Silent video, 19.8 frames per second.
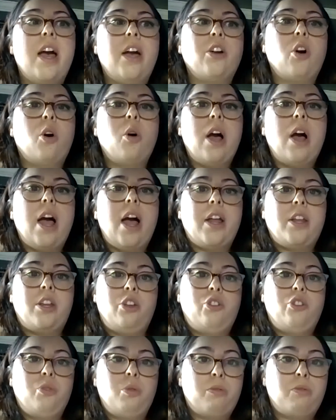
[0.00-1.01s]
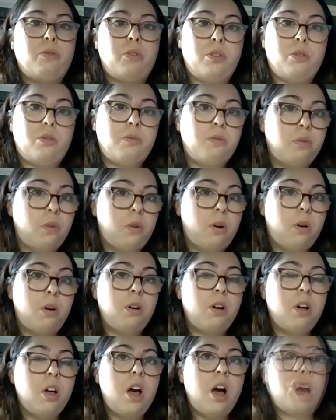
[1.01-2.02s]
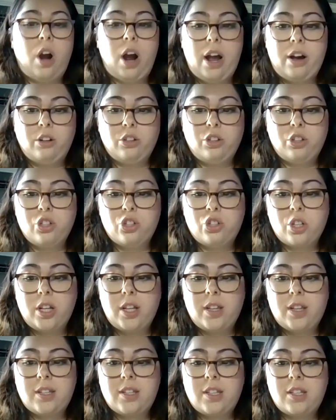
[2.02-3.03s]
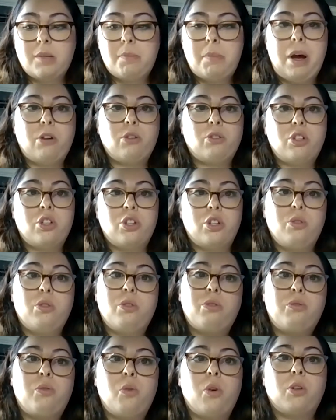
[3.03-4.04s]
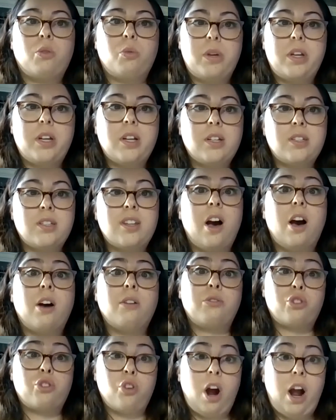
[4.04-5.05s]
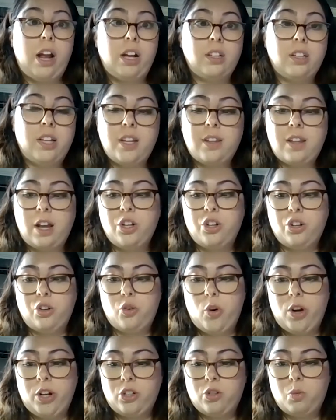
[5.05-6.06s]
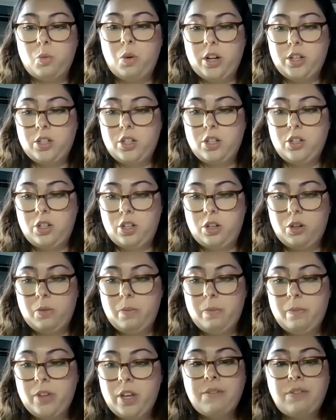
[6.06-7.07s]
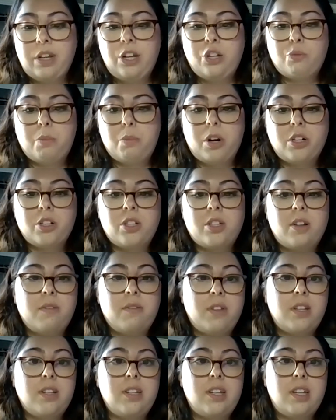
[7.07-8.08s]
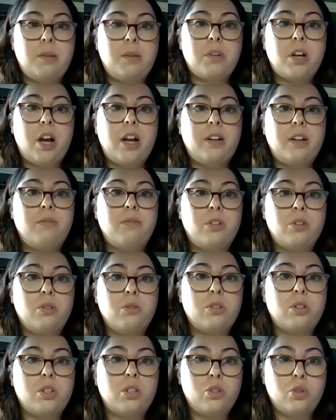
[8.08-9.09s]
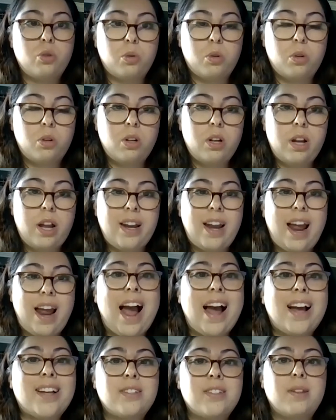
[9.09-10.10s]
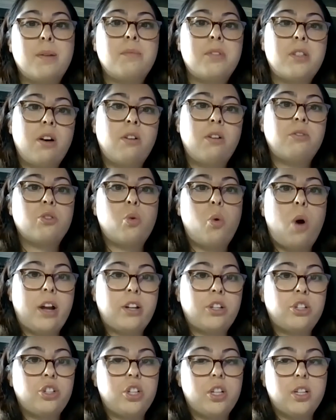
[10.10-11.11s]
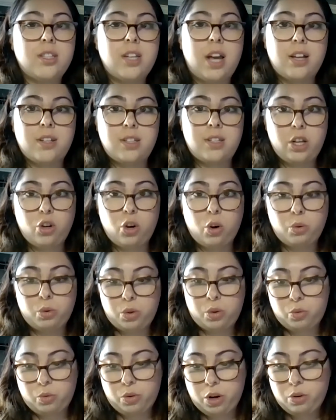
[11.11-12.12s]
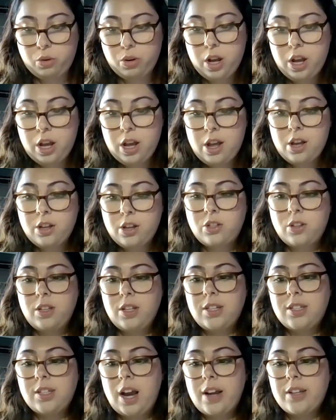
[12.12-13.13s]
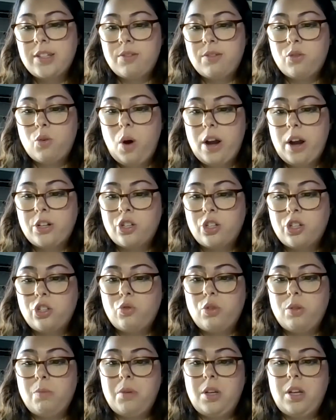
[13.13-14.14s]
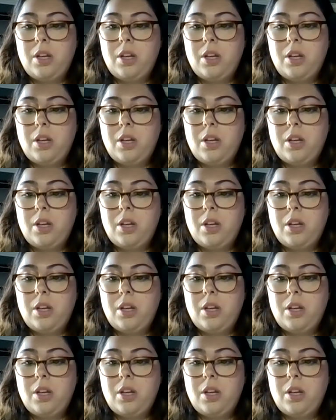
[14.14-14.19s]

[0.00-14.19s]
and go ahead and do it for the full trial. Usually this is about 2 to 4 weeks of trialing that you're going to want to do. Have each person of the team kind of use the tool and ask themselves questions as they go through. So these kinds of questions would